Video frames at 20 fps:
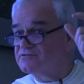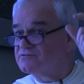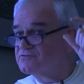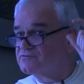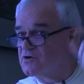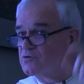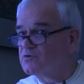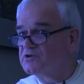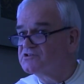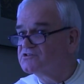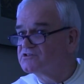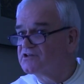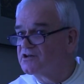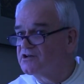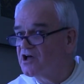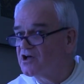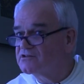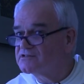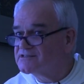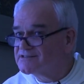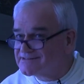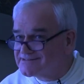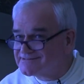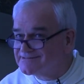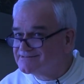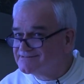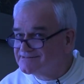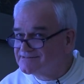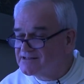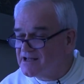for which they're not
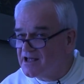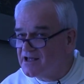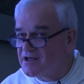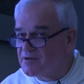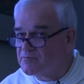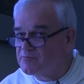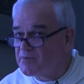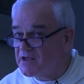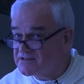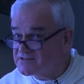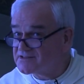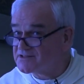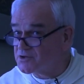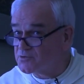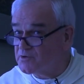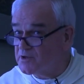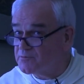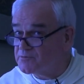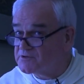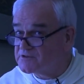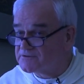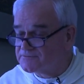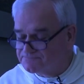best equipped.